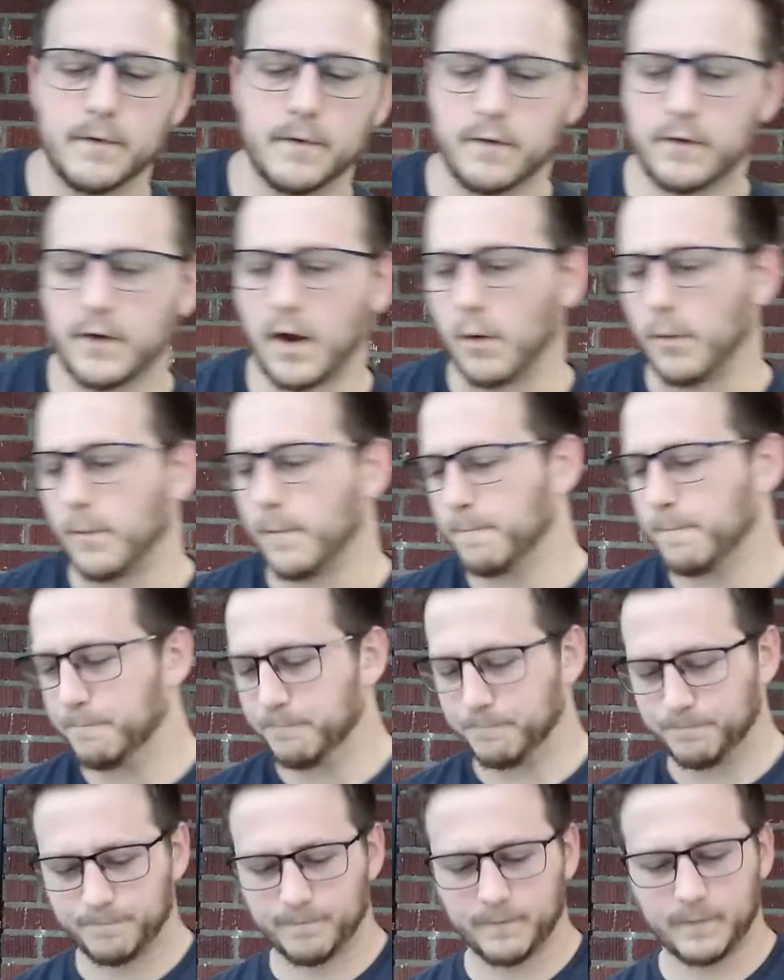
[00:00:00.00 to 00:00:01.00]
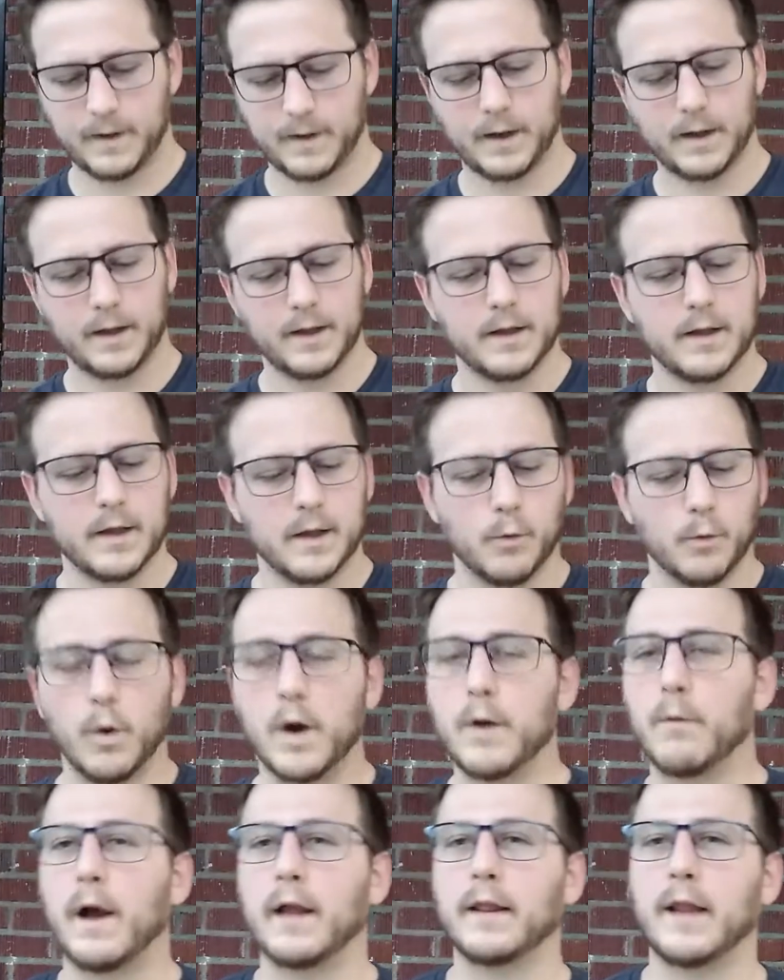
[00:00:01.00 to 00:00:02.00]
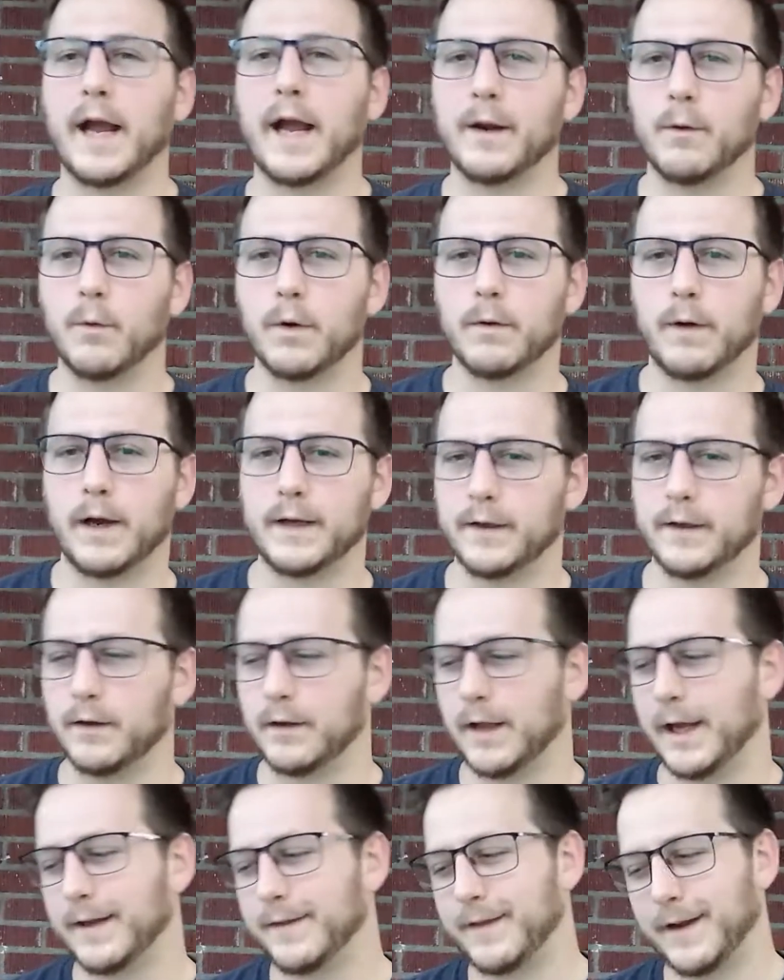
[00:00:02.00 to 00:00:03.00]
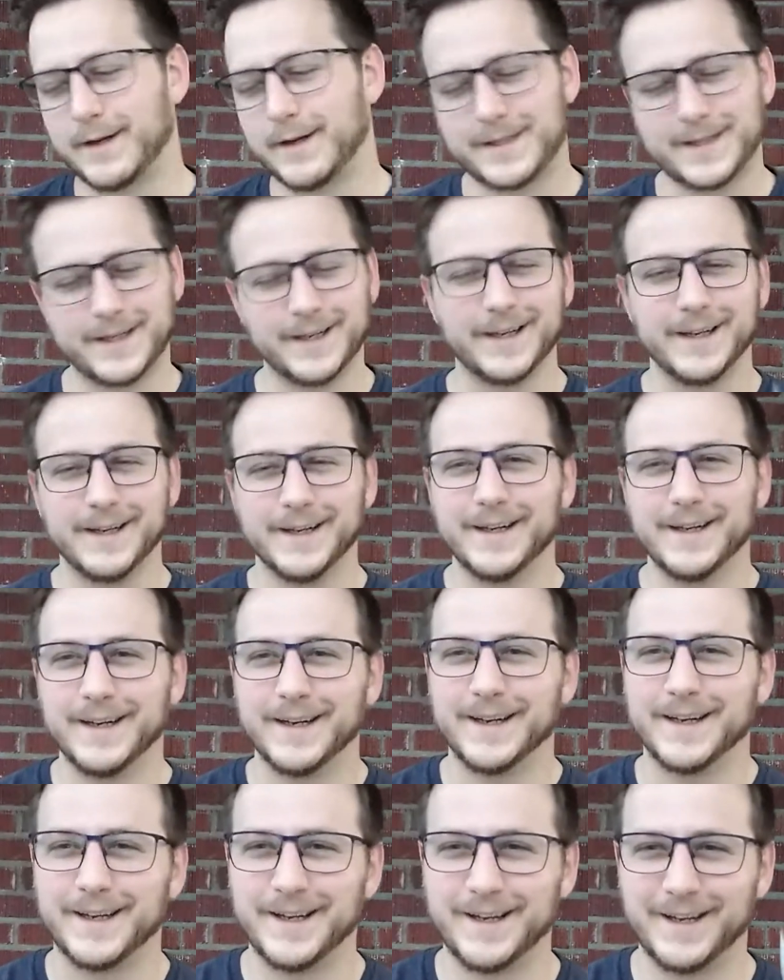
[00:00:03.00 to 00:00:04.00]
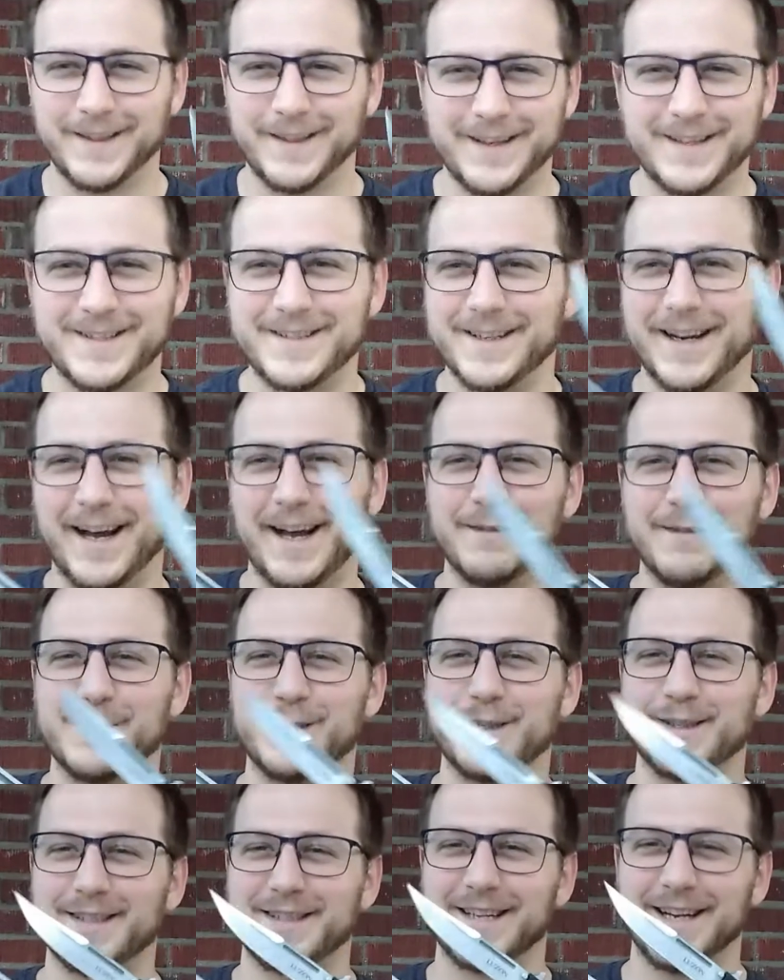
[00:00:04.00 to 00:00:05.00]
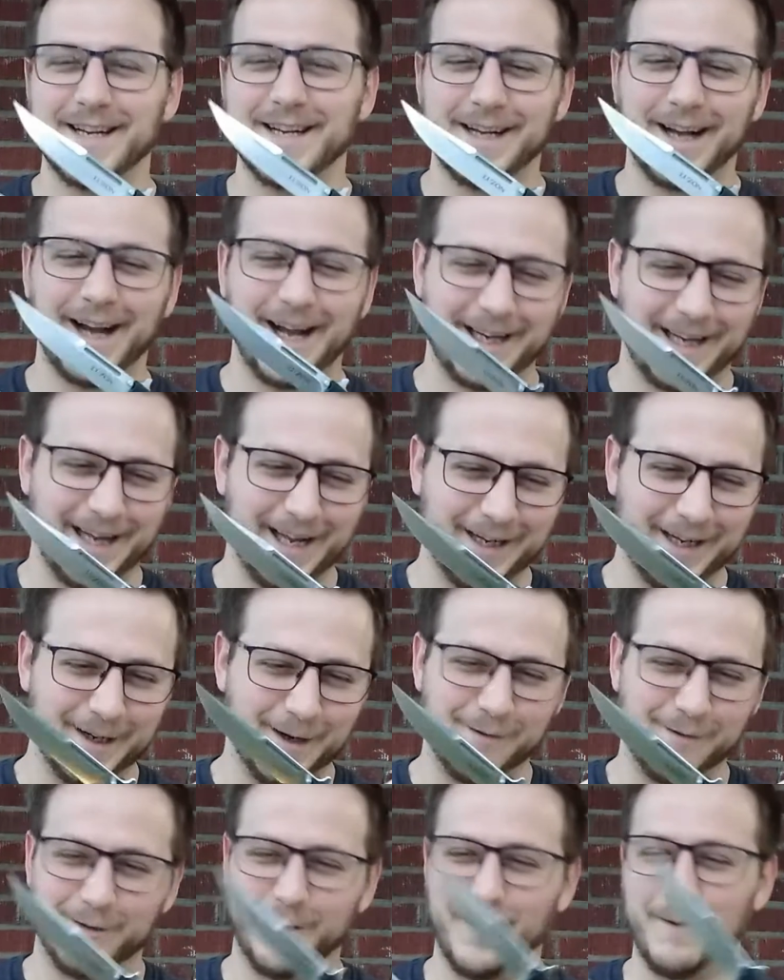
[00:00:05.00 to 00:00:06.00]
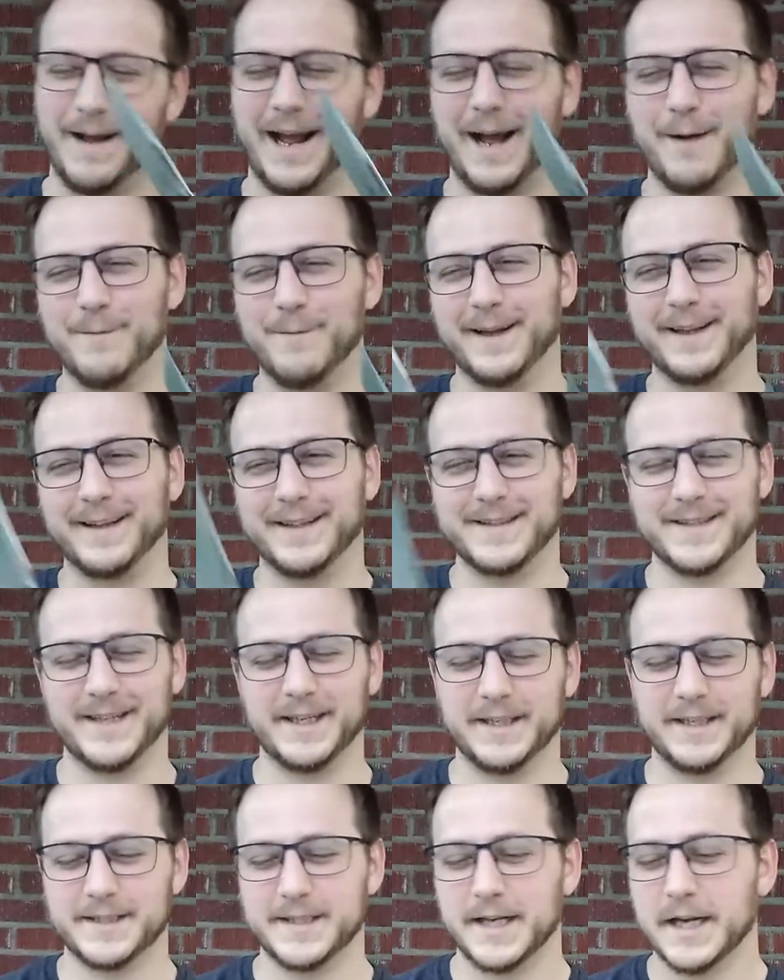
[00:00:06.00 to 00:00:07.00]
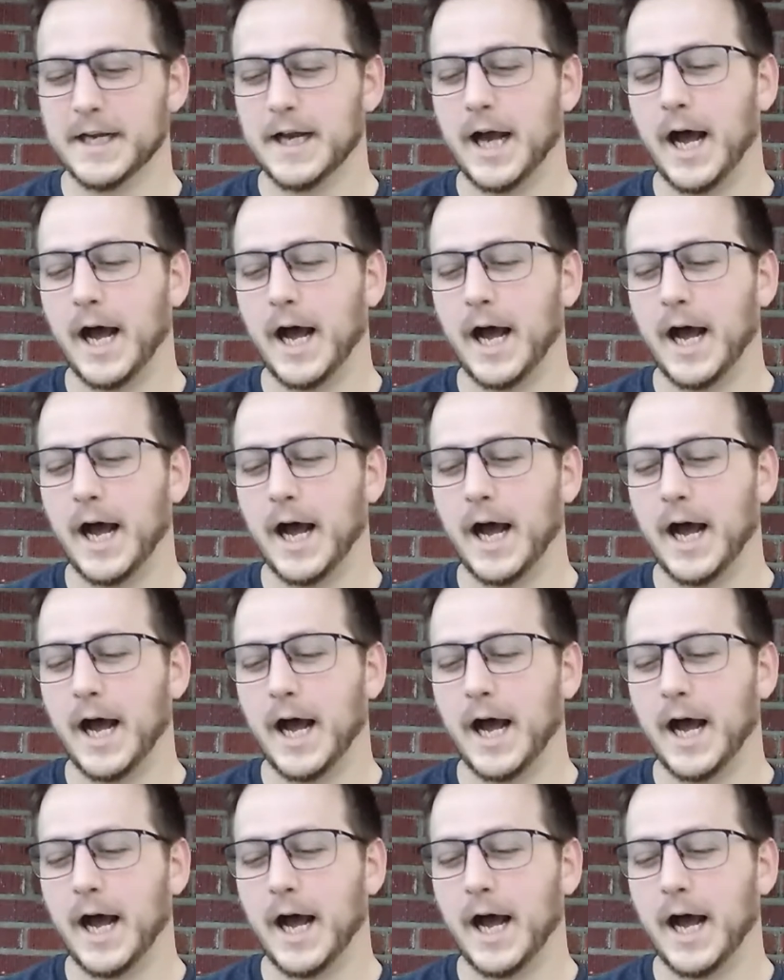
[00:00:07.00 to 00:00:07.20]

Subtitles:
So, what do I like, what do I don't like? There's these knives, just, I can't get over how big this thing is.